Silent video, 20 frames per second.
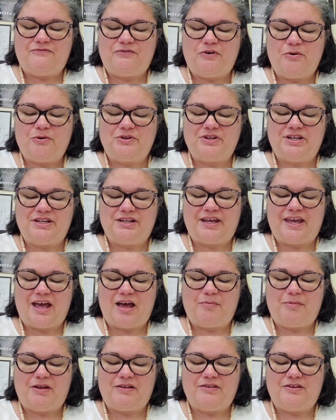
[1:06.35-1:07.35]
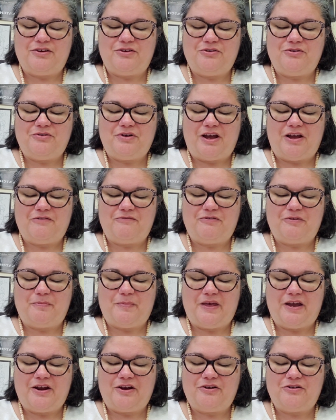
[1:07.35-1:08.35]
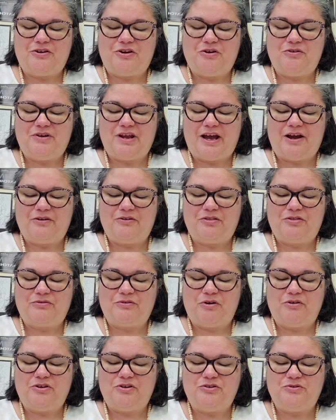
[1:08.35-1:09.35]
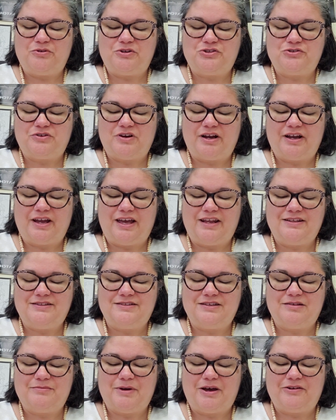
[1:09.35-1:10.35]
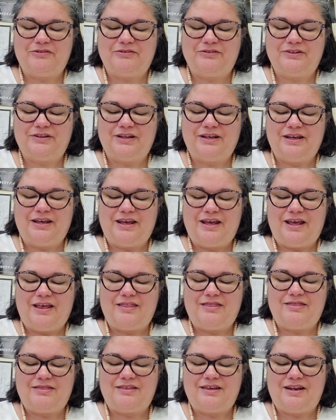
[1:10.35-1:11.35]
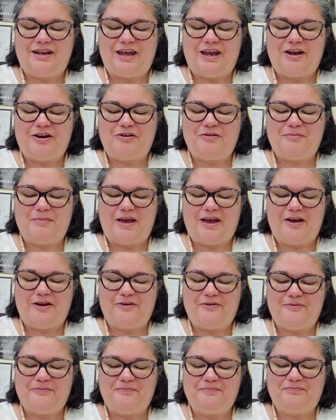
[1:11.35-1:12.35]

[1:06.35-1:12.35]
forwarded to Kathmandu, and from there, no doubt, thrown into a truck headed to the mountain. Thin air mail.